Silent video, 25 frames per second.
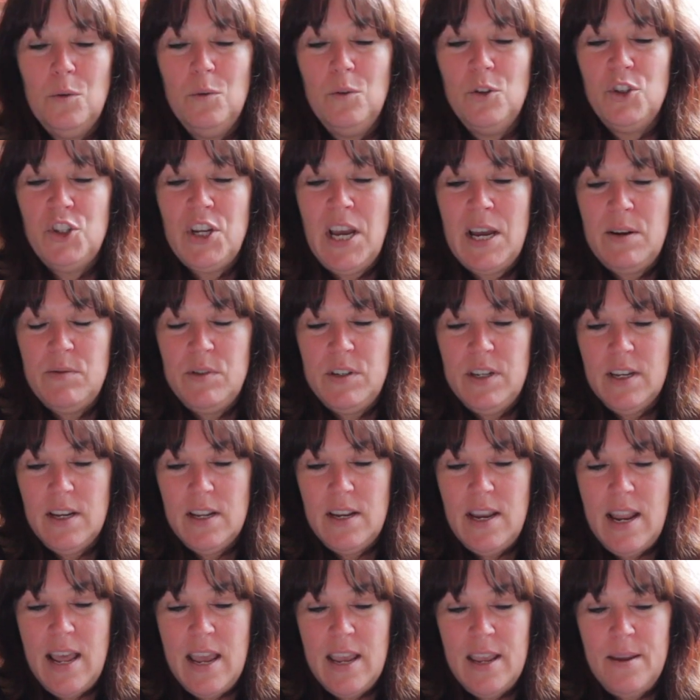All shouting
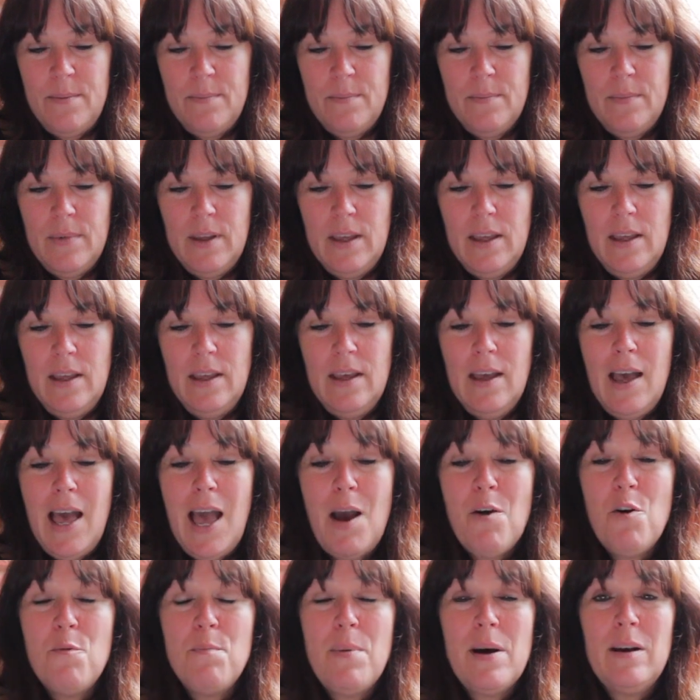a name.
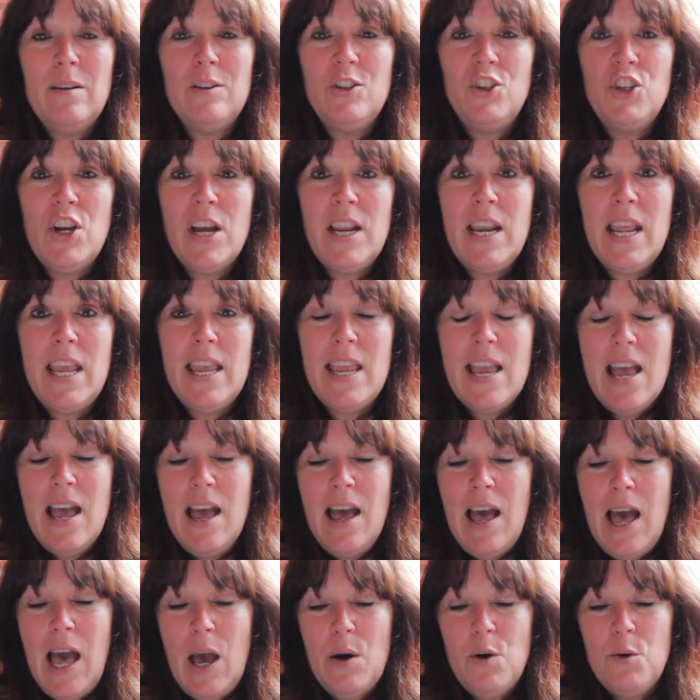How about Jenny?
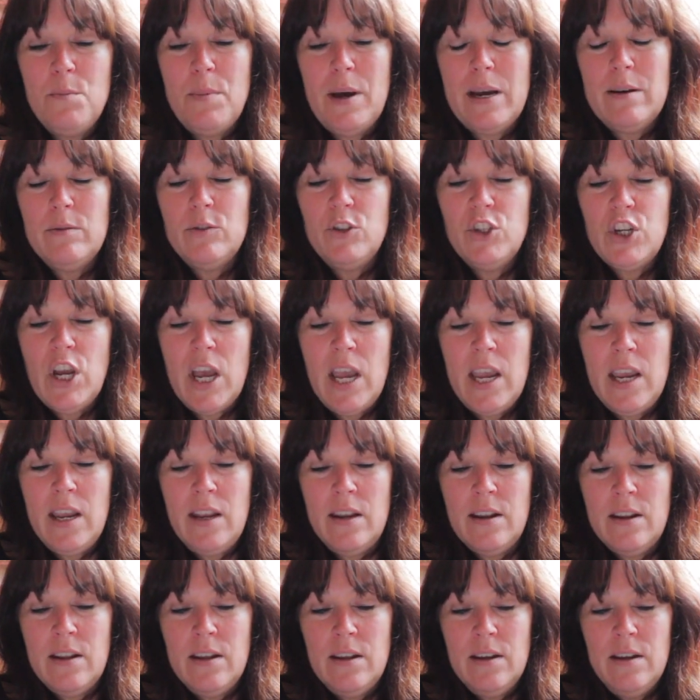How about
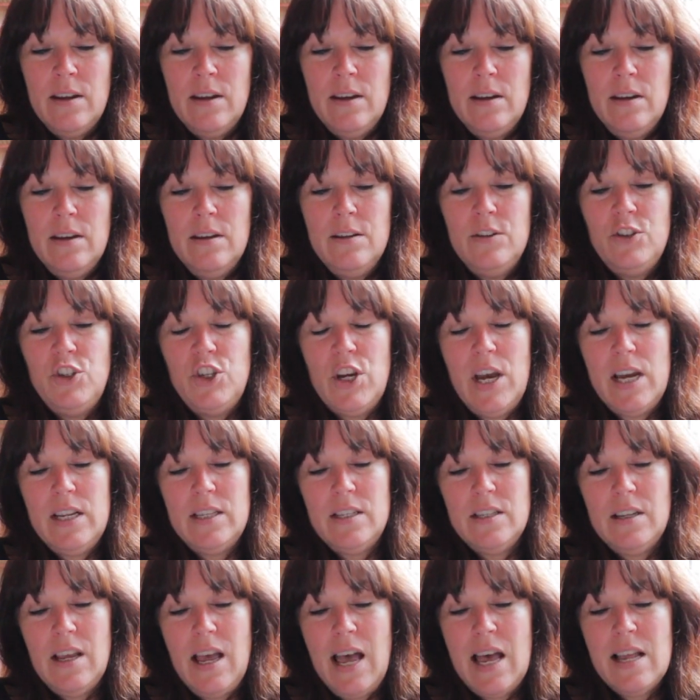Jane?
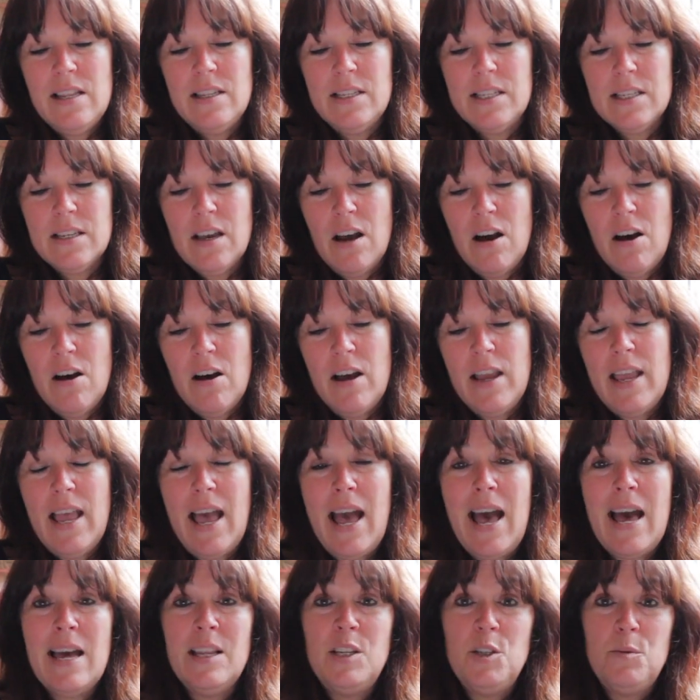Jet and Sky
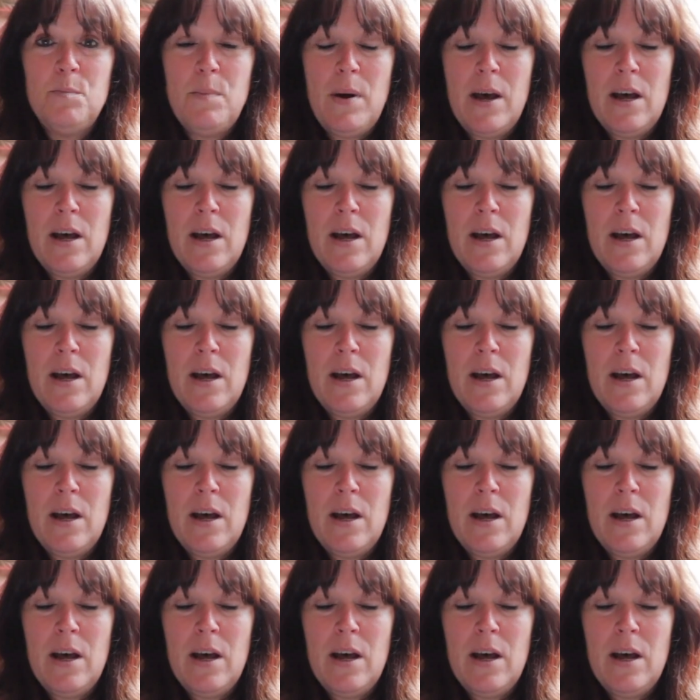and